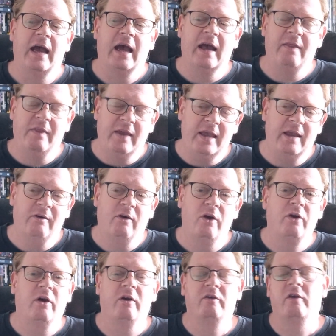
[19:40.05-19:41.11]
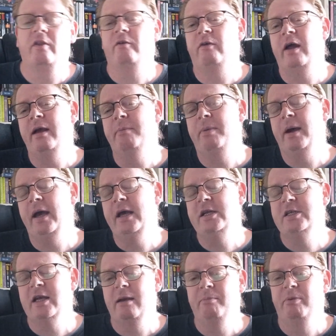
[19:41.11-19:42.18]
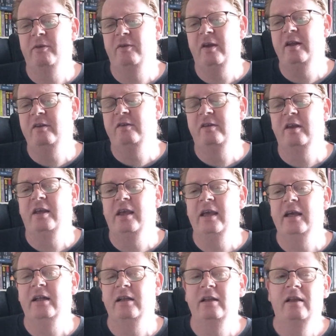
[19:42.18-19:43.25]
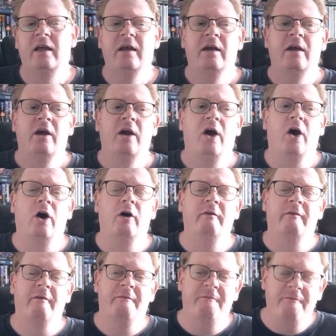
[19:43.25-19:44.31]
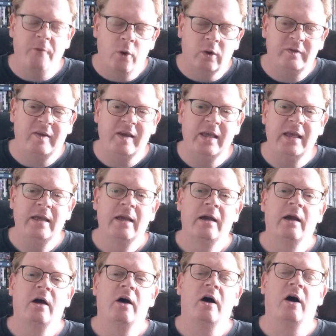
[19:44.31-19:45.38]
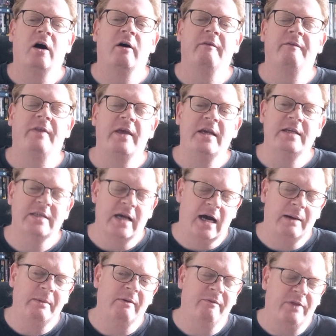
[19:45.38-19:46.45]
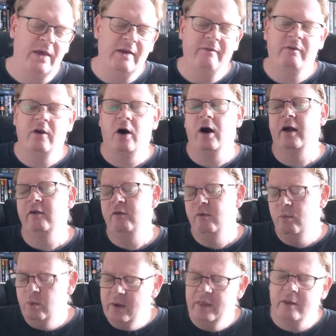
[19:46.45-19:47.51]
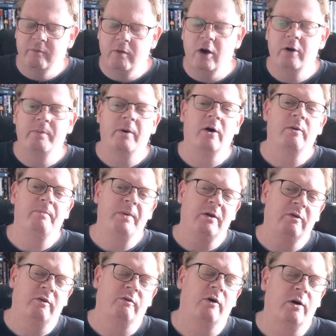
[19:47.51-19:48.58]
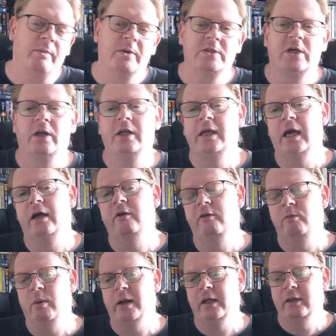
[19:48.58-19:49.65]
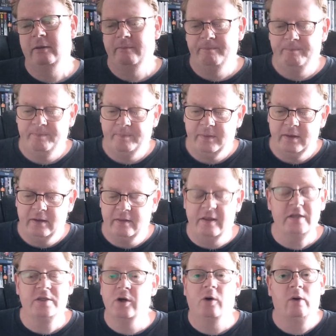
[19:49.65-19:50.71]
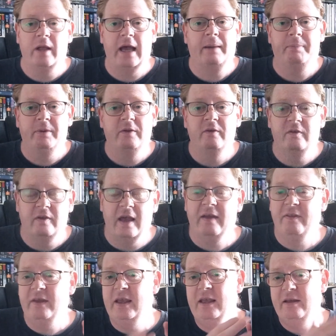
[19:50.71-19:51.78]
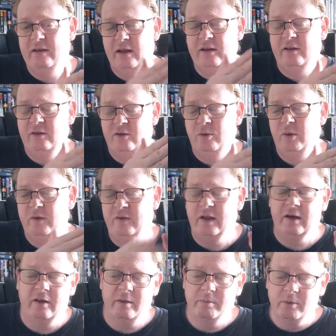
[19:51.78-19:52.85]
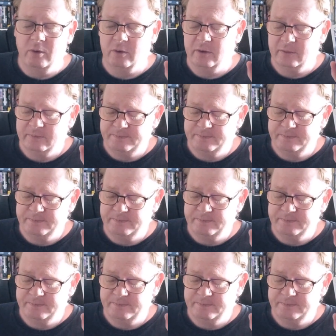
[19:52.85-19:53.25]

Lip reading: and the hero goes on the rampage and proceeds to kill over 40 of these Army of Thieves guys with the robot, because the robot's got a gun as well. This all happens towards the end of the book.